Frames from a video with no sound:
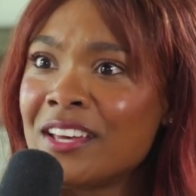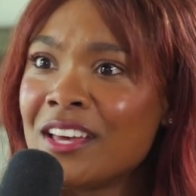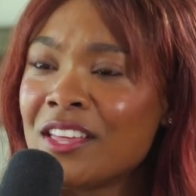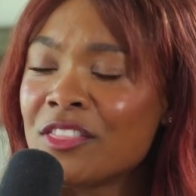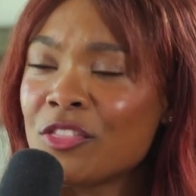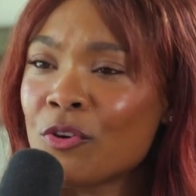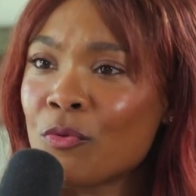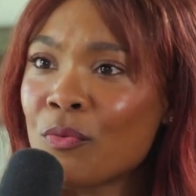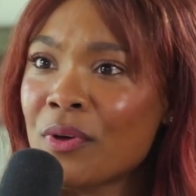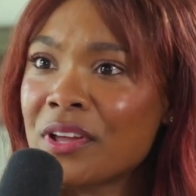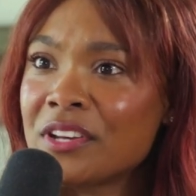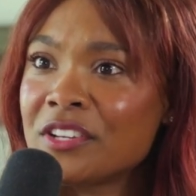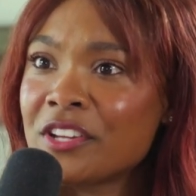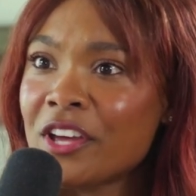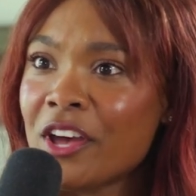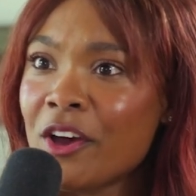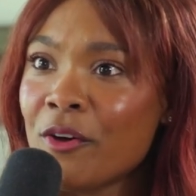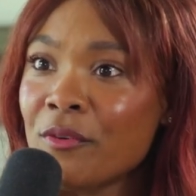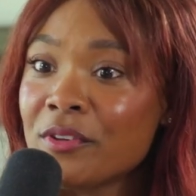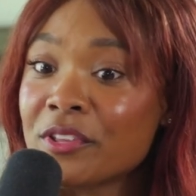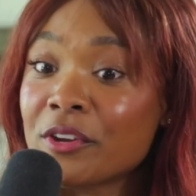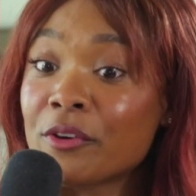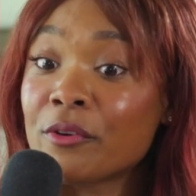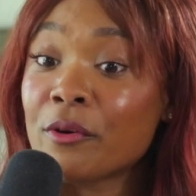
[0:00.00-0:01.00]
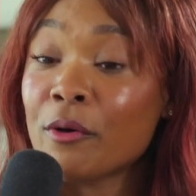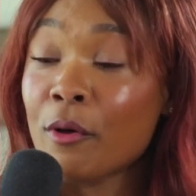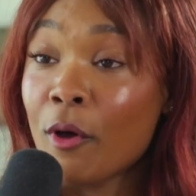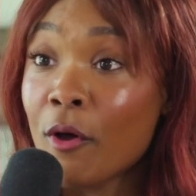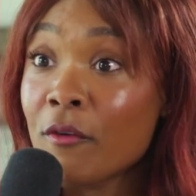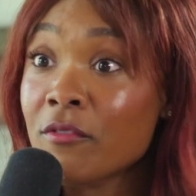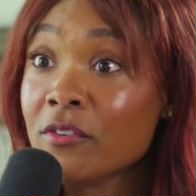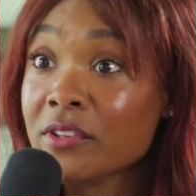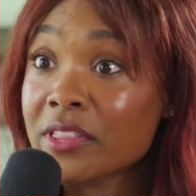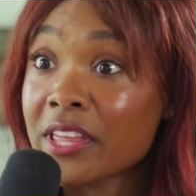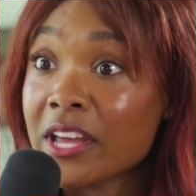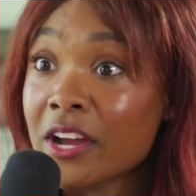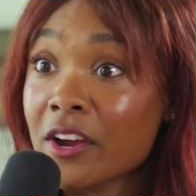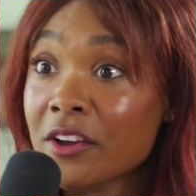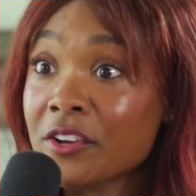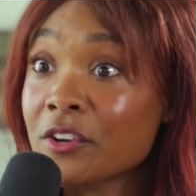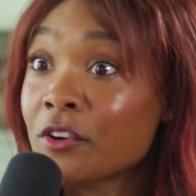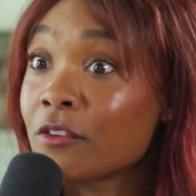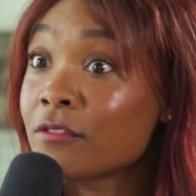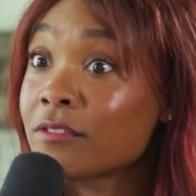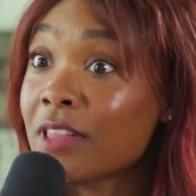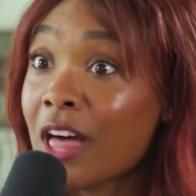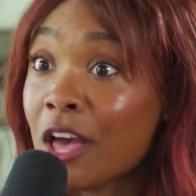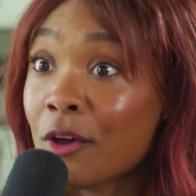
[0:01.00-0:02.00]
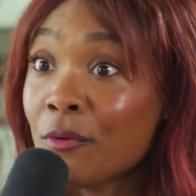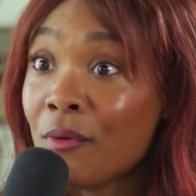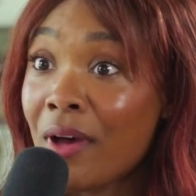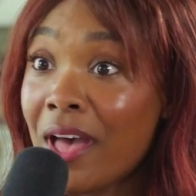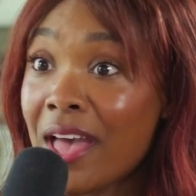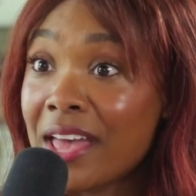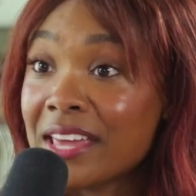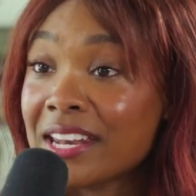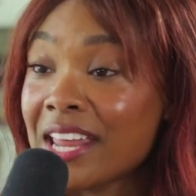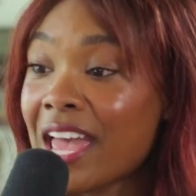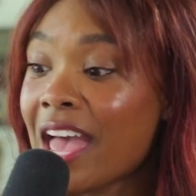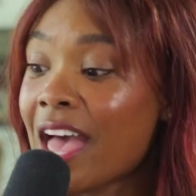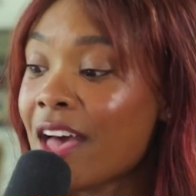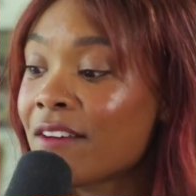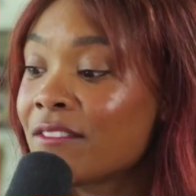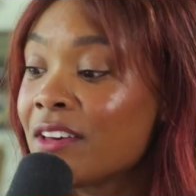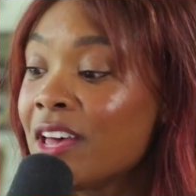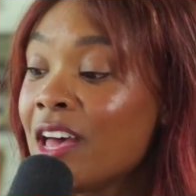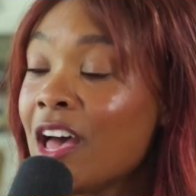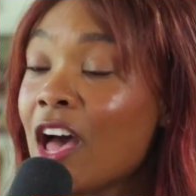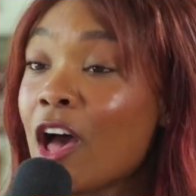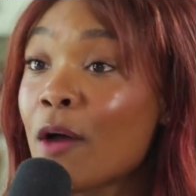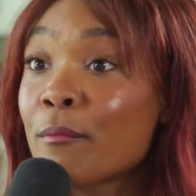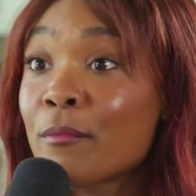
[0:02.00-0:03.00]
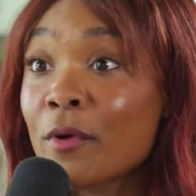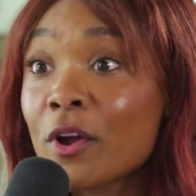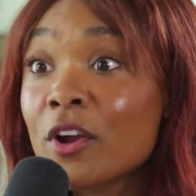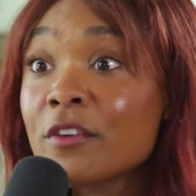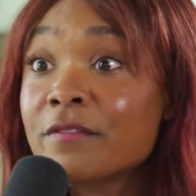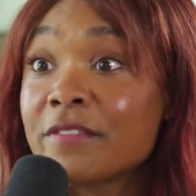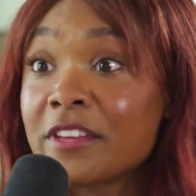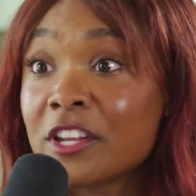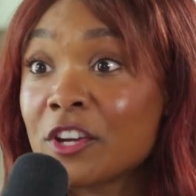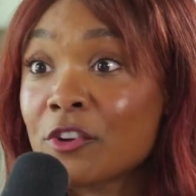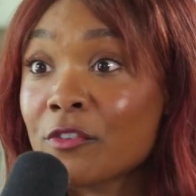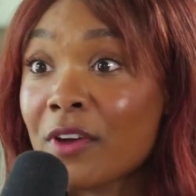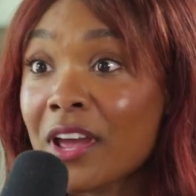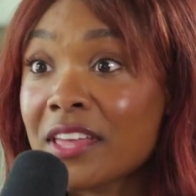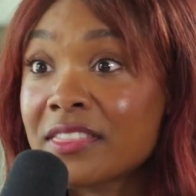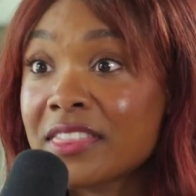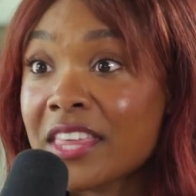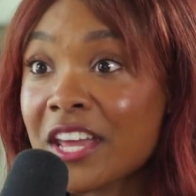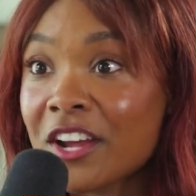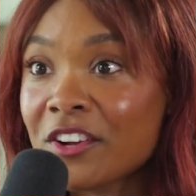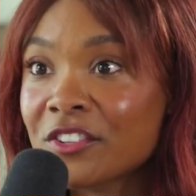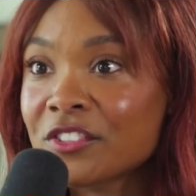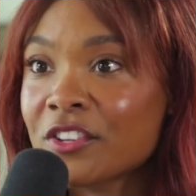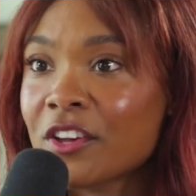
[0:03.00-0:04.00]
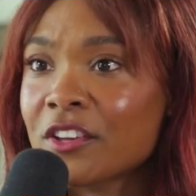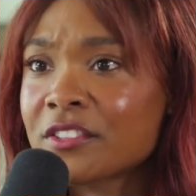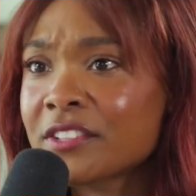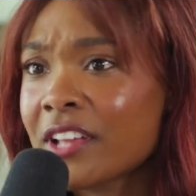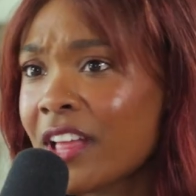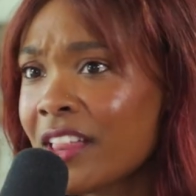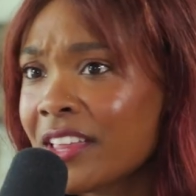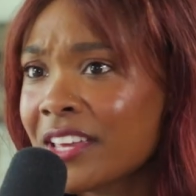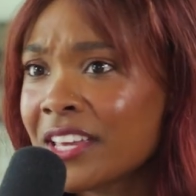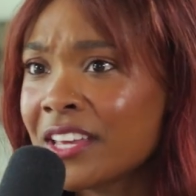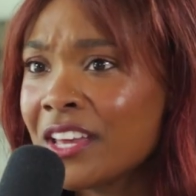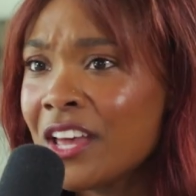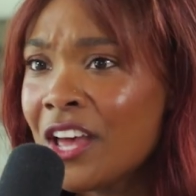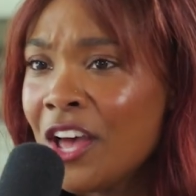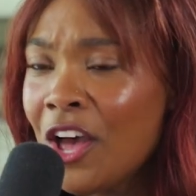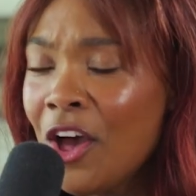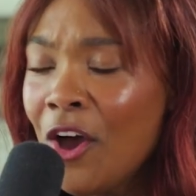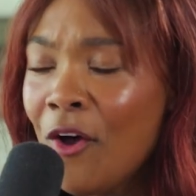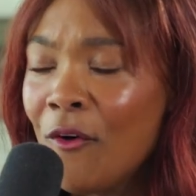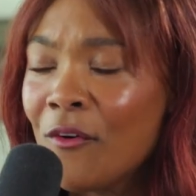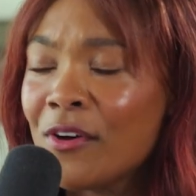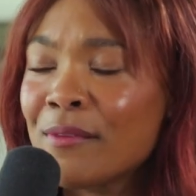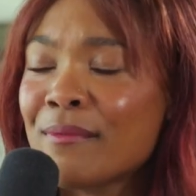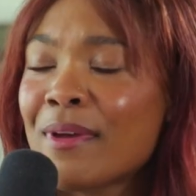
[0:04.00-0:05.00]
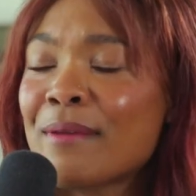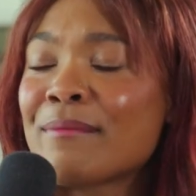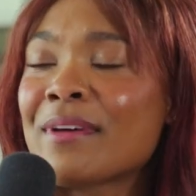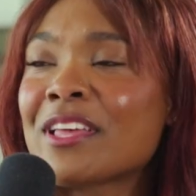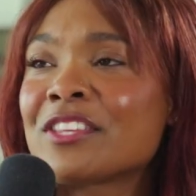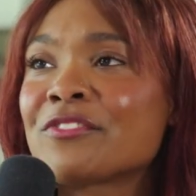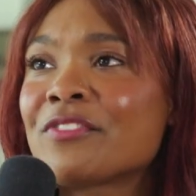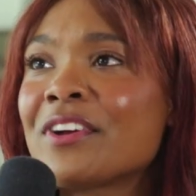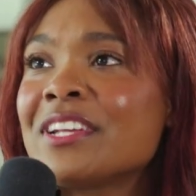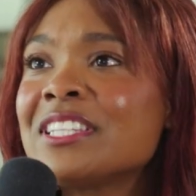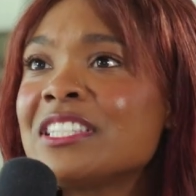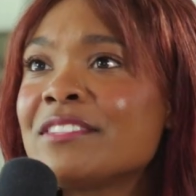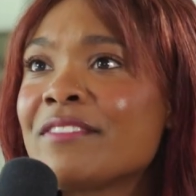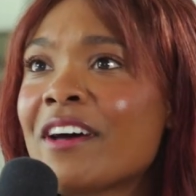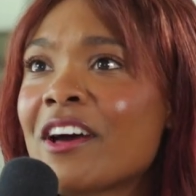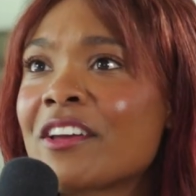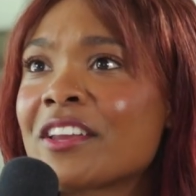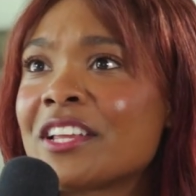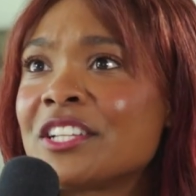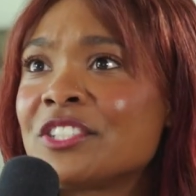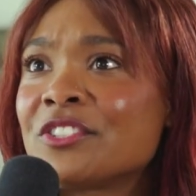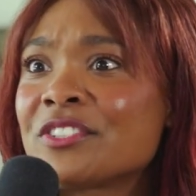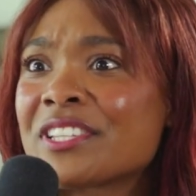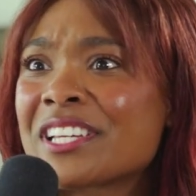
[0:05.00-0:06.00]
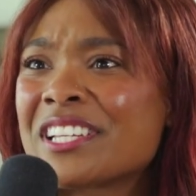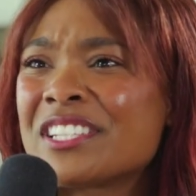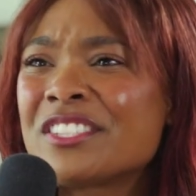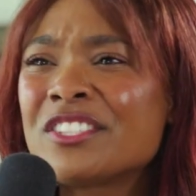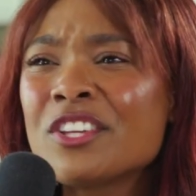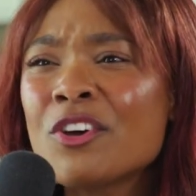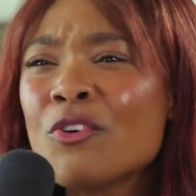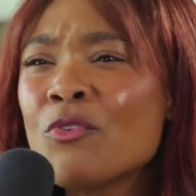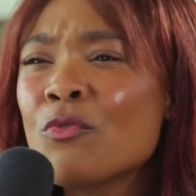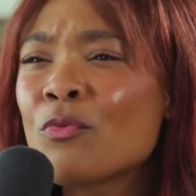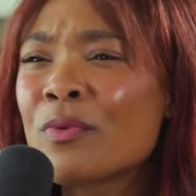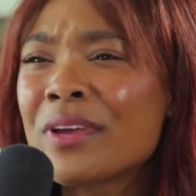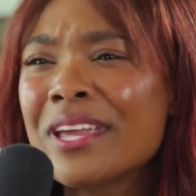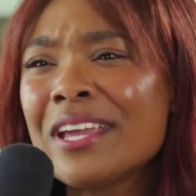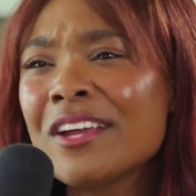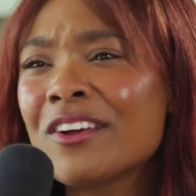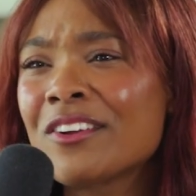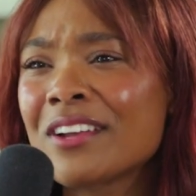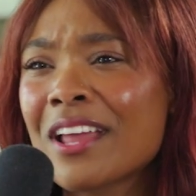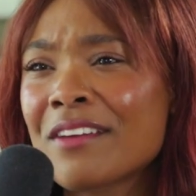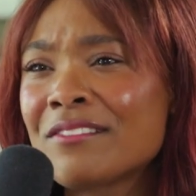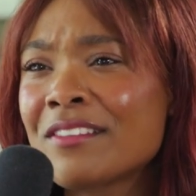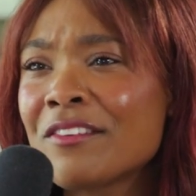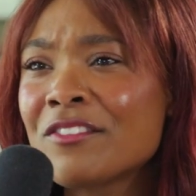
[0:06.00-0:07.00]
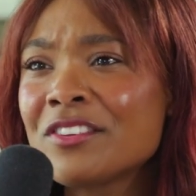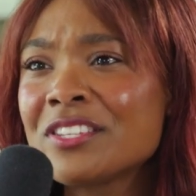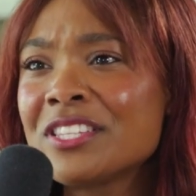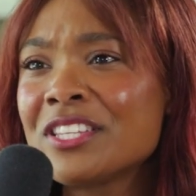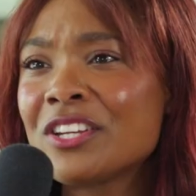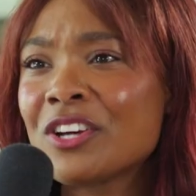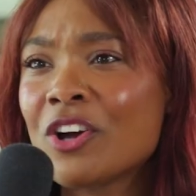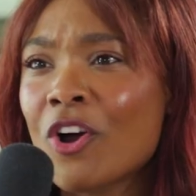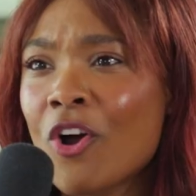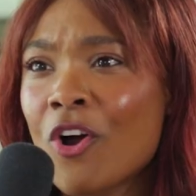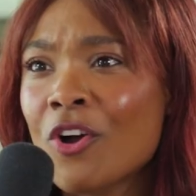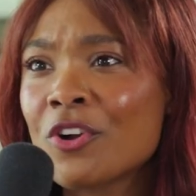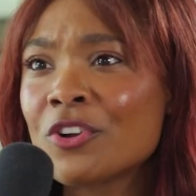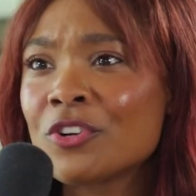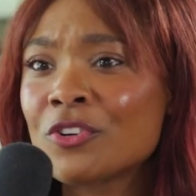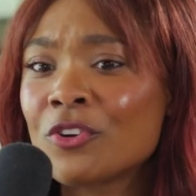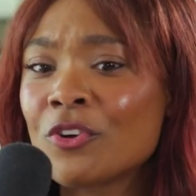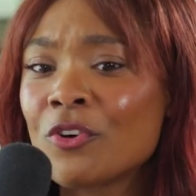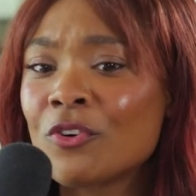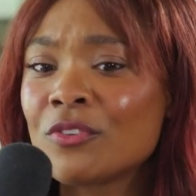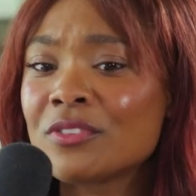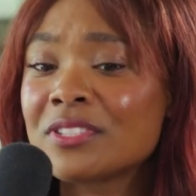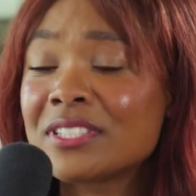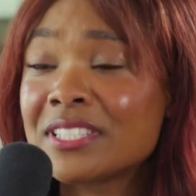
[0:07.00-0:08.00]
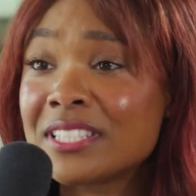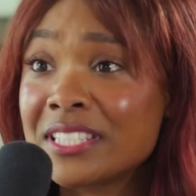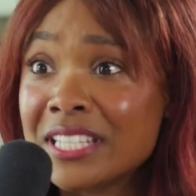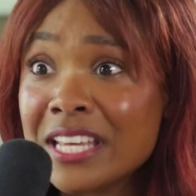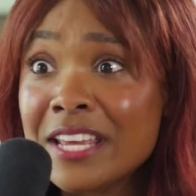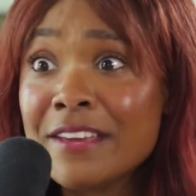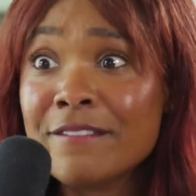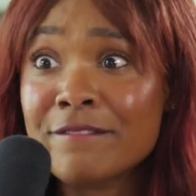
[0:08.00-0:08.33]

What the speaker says: the window, and it'll go over there and it'll fly away. And I have a bird feeder right there, and so I was telling one of my best friends about it, and she's like, it's so weird. I've never seen a cardinal see